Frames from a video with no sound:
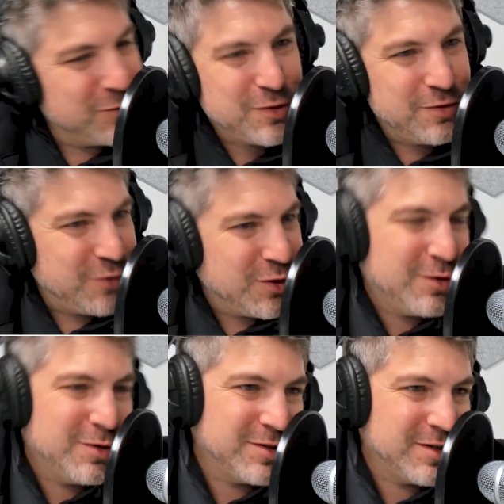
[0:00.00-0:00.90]

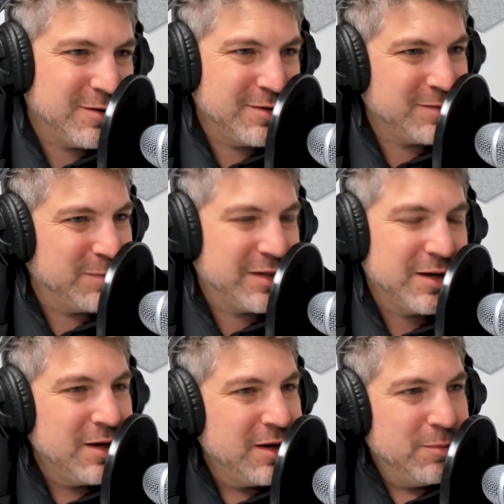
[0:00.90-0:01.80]
converters and all these,
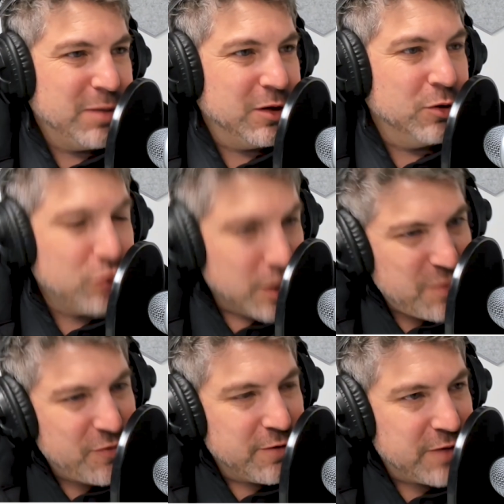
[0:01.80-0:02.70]
but on
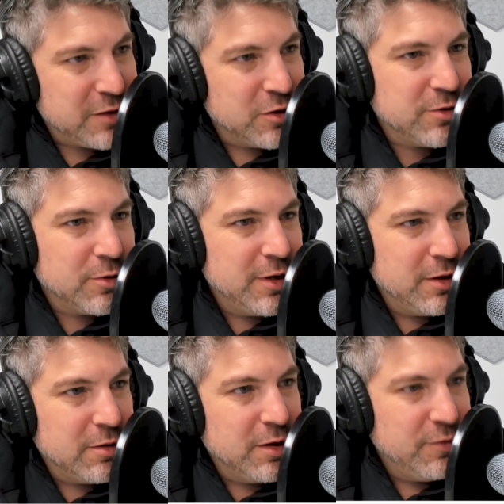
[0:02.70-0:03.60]
top of all of that, not
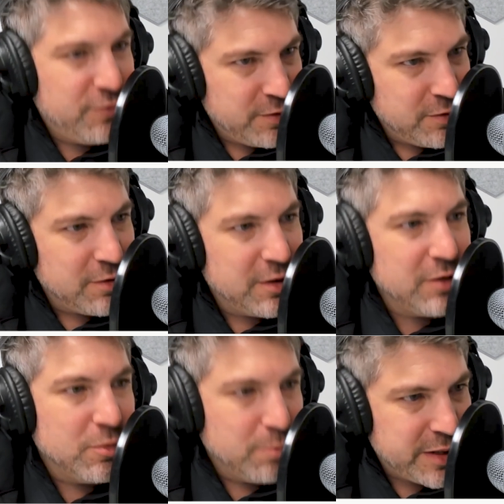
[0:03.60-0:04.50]
only they're inferior
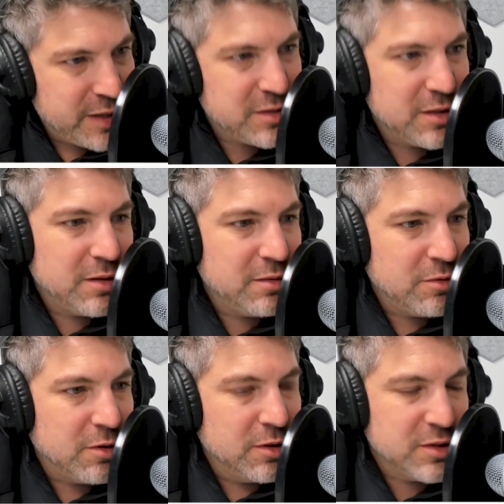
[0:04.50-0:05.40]
and complex and
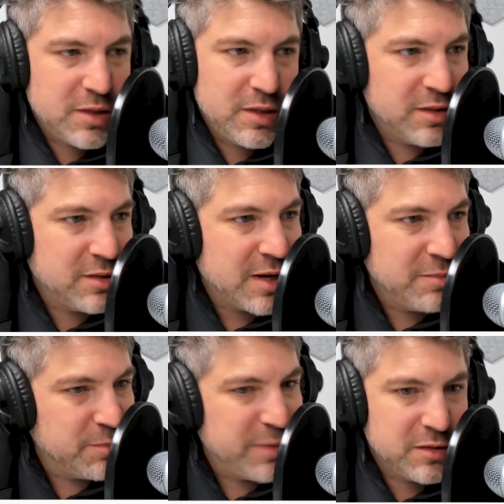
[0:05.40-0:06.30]
honestly in
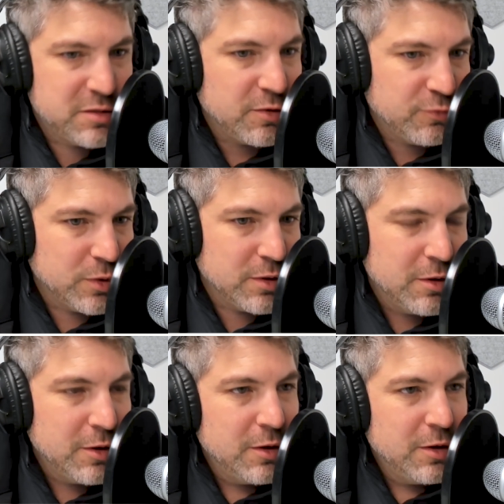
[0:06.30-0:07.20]
times bad software,
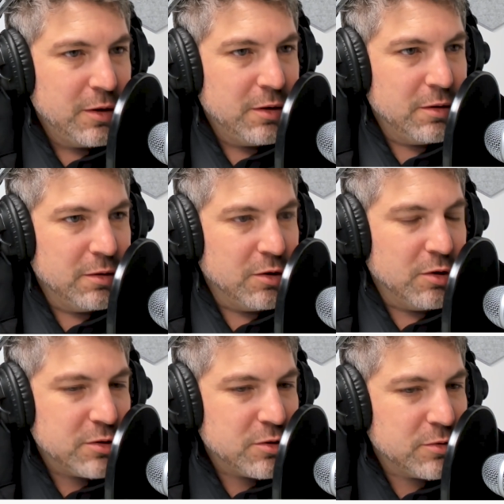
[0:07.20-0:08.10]
they're
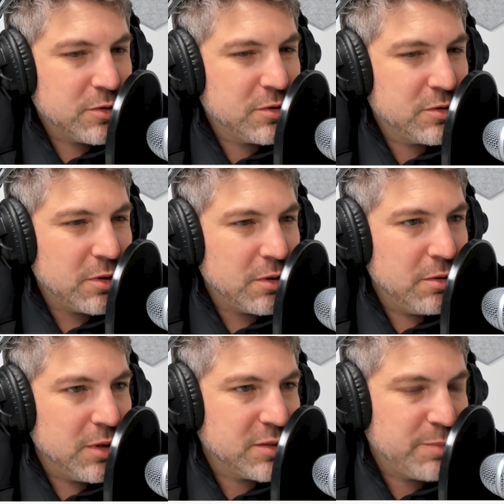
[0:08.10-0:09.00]
also
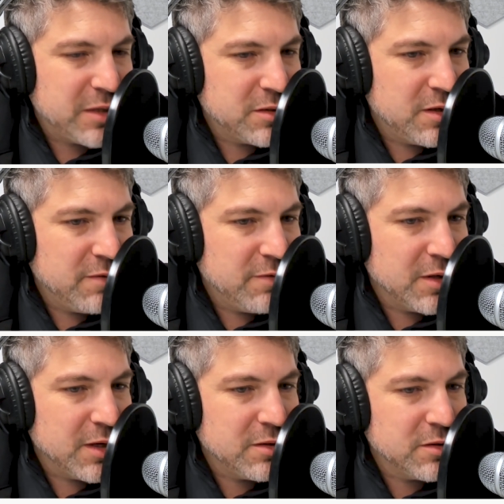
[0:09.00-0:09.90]
so expensive
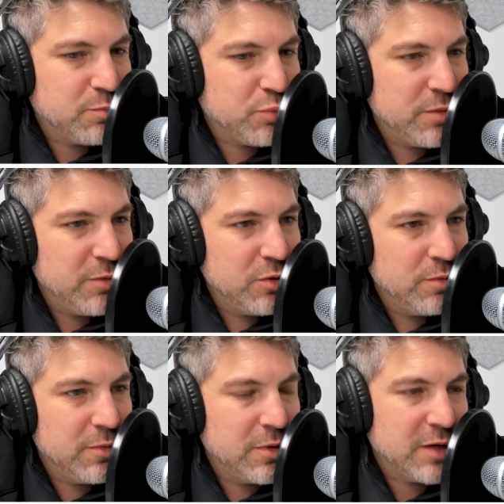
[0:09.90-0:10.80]
and like this
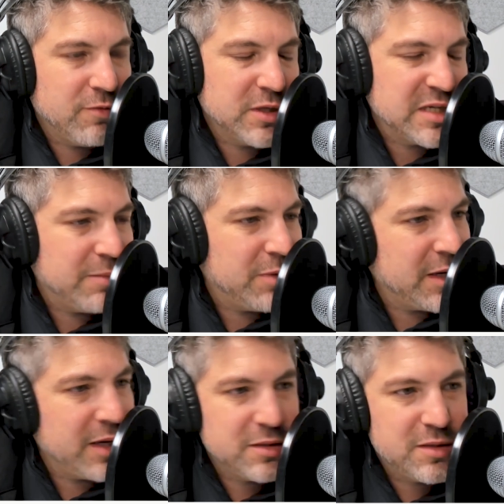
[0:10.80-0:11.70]
premium, like for example,
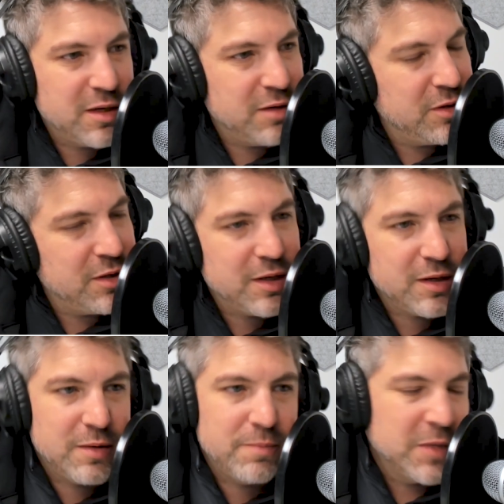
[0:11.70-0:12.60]
I can't stand it. You need
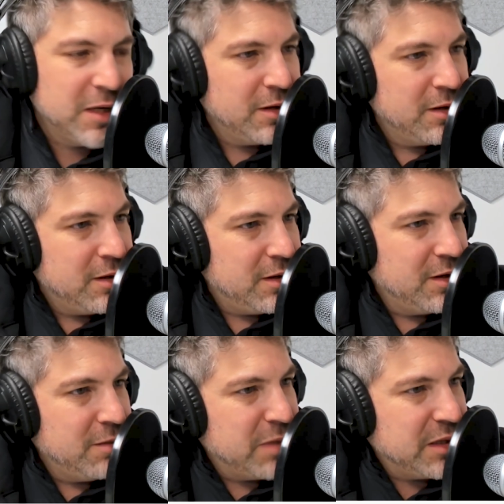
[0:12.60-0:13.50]
like an
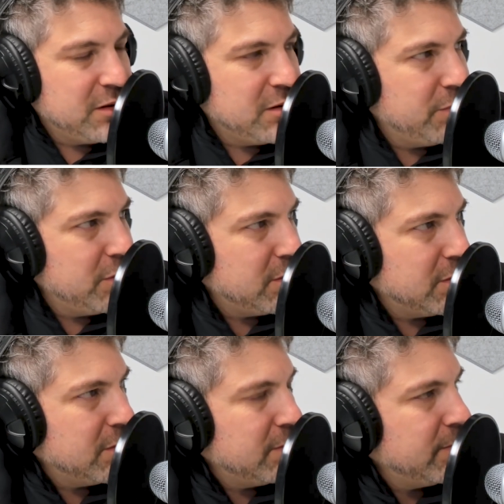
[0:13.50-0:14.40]
embedded computer,